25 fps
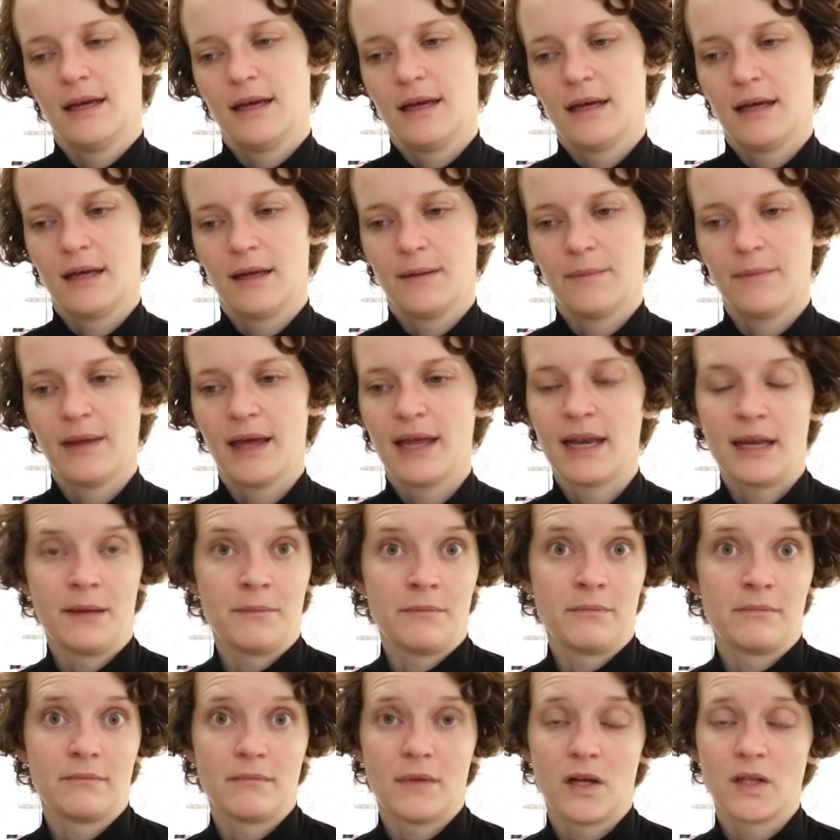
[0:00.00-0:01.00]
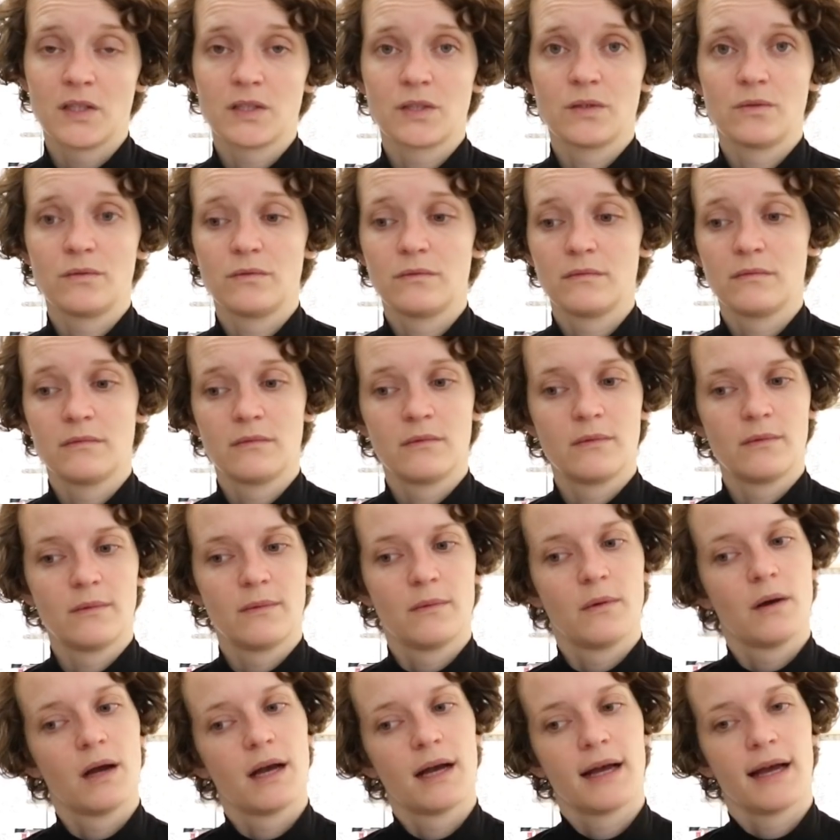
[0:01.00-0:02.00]
And I'm also
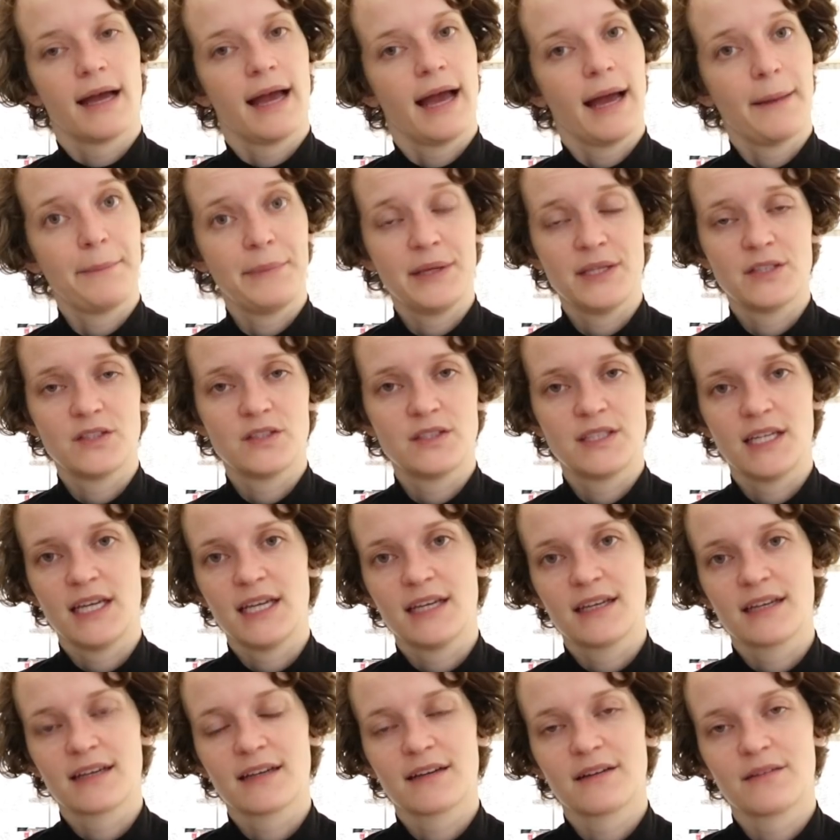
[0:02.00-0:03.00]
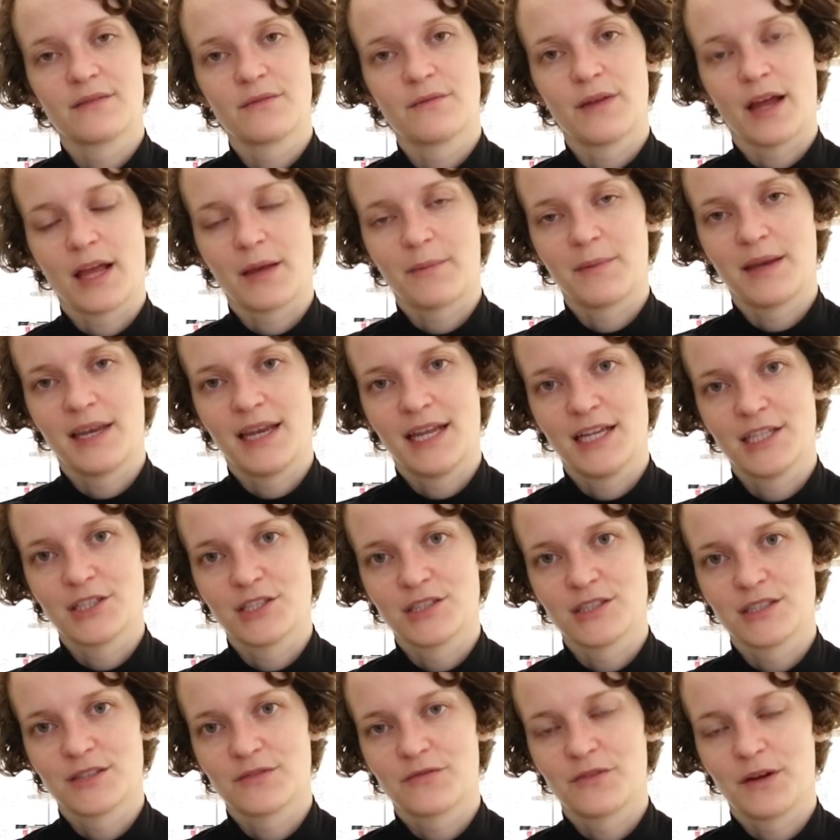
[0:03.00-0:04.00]
happy to take
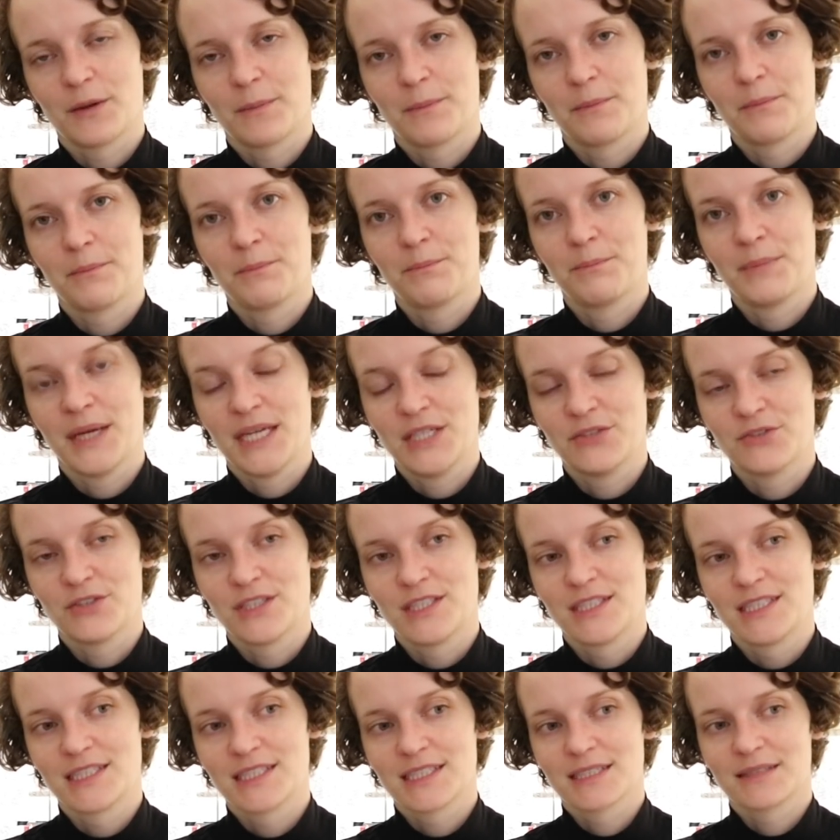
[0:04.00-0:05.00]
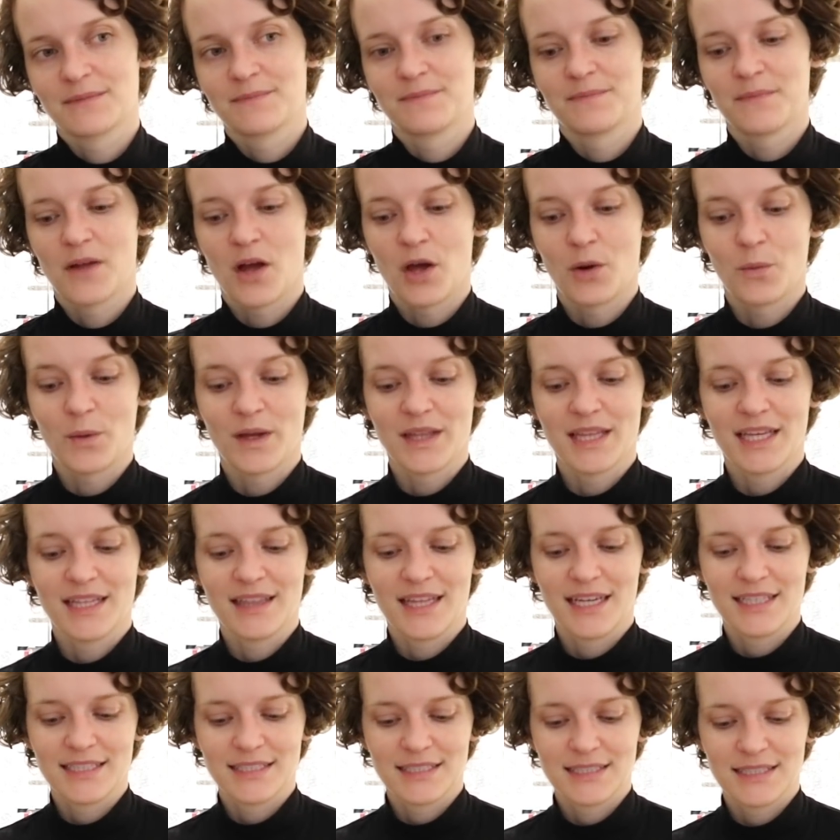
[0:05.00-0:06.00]
recommendations from patrons on what they'd
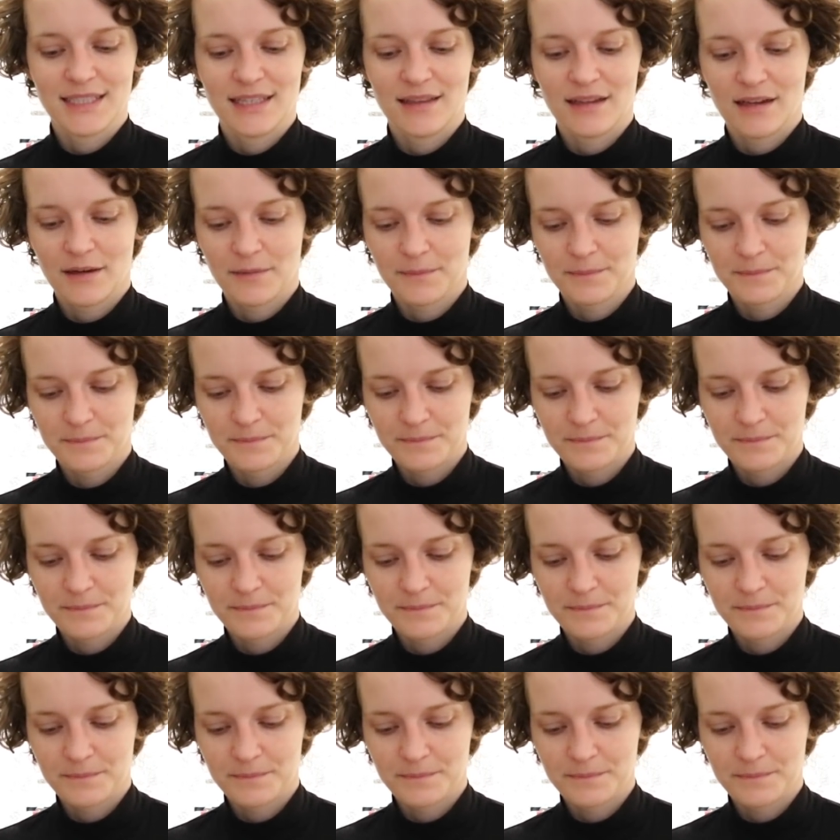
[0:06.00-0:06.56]
like to see there.